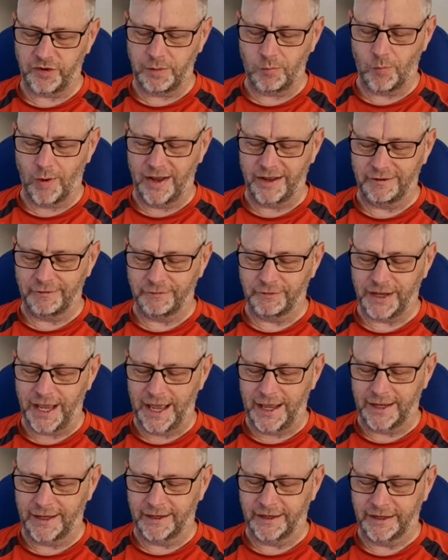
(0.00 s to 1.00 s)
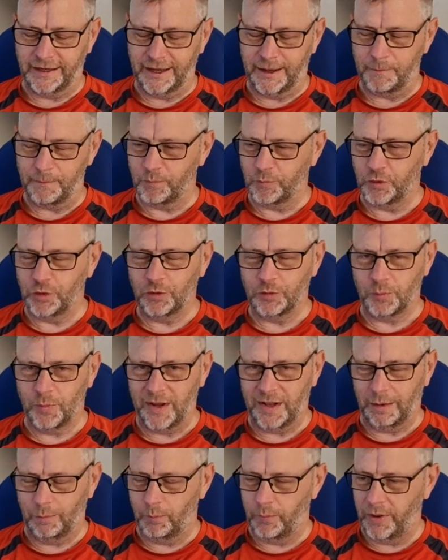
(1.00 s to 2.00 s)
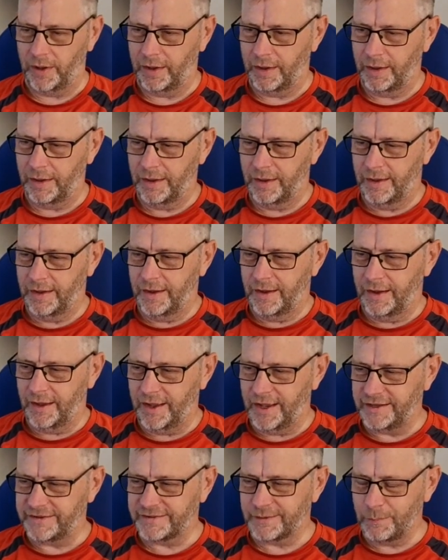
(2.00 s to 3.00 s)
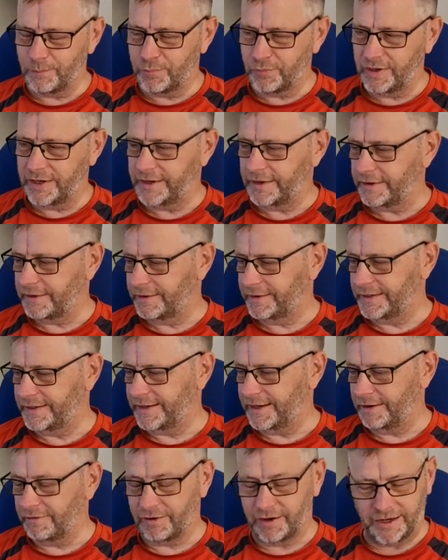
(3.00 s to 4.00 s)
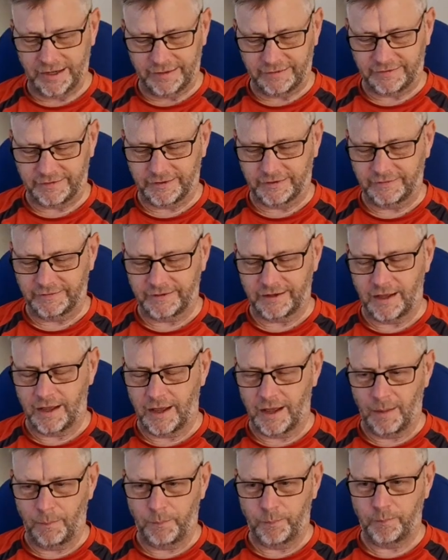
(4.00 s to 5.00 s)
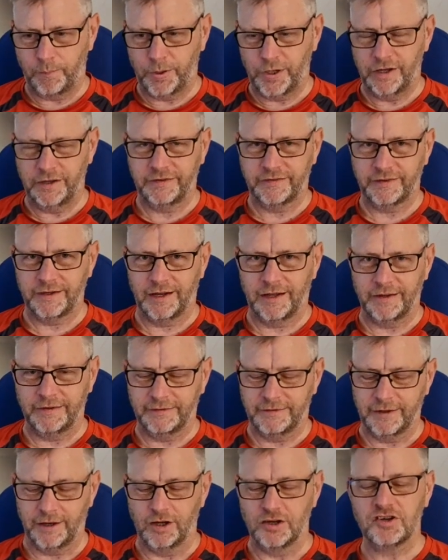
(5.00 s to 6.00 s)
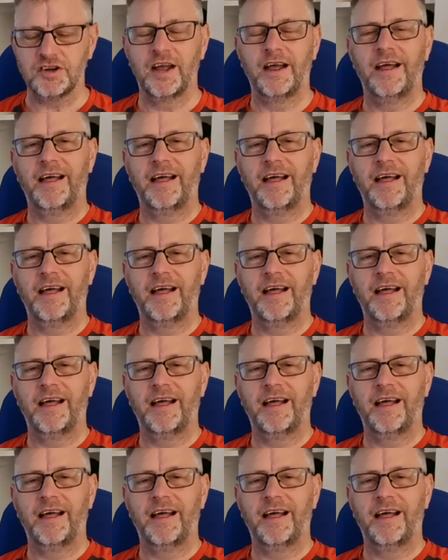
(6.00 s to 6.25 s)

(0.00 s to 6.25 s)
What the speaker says: way of getting goodwill, but it's a brilliant idea, and it's just a personalised touch.